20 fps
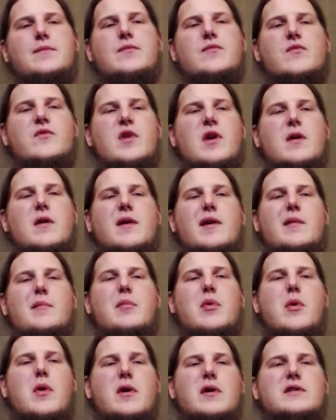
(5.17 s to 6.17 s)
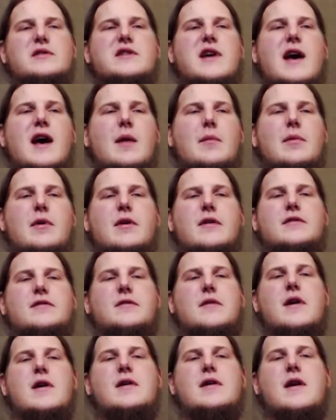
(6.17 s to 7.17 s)
Very important topics
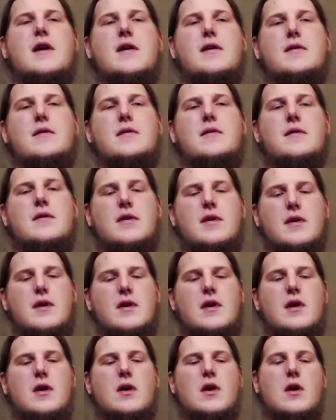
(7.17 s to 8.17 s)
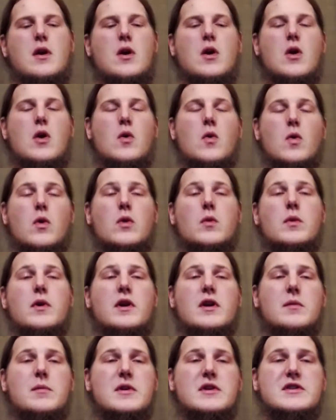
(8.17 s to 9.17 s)
right now. What are we
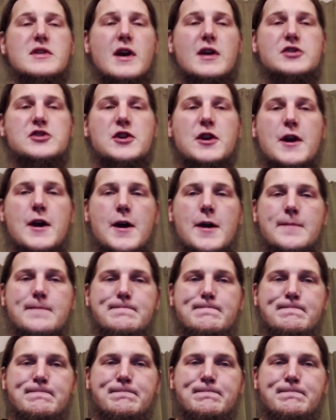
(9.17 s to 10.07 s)
going to be touching on?